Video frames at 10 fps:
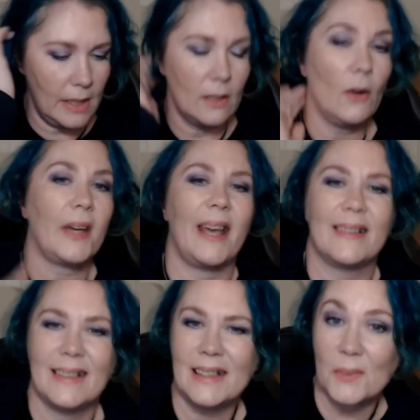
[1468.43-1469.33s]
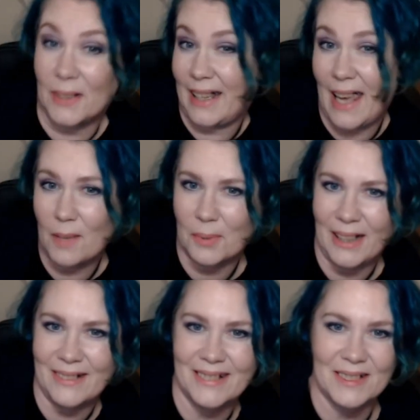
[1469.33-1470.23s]
Okay, this one I can
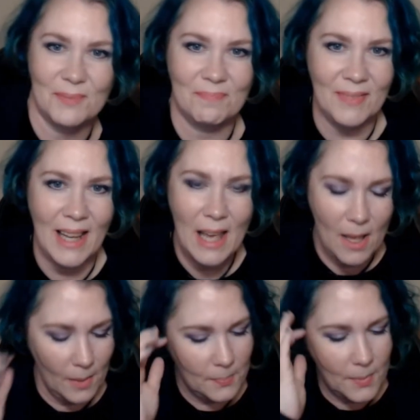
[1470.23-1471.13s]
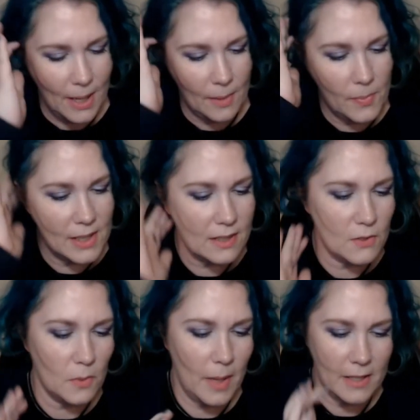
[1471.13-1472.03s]
pronounce. This is from
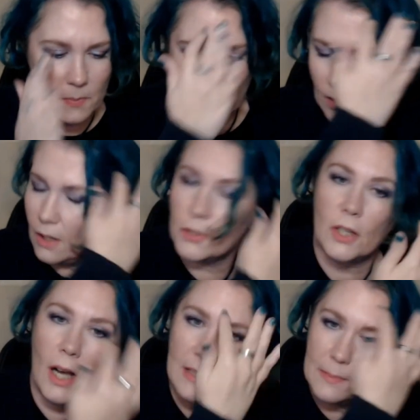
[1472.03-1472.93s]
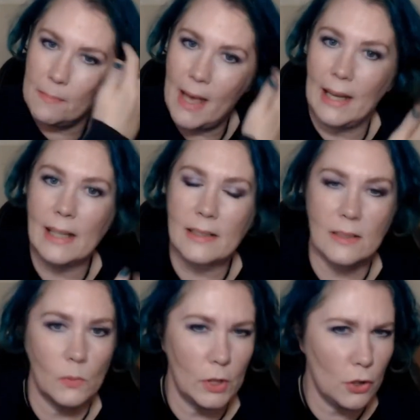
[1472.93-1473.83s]
Espionage Cosmetics,
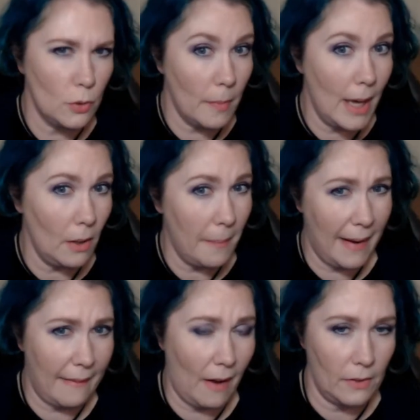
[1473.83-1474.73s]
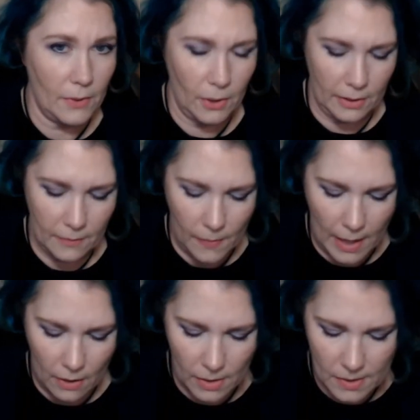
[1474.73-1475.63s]
which you may or may not have heard of. They are
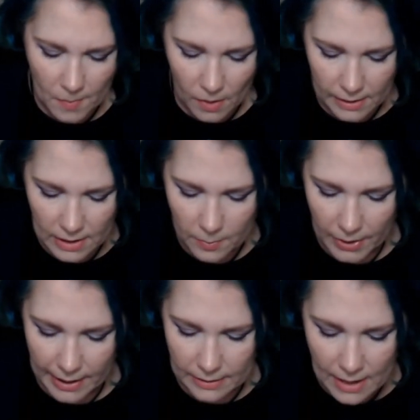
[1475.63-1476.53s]
a small indie brand.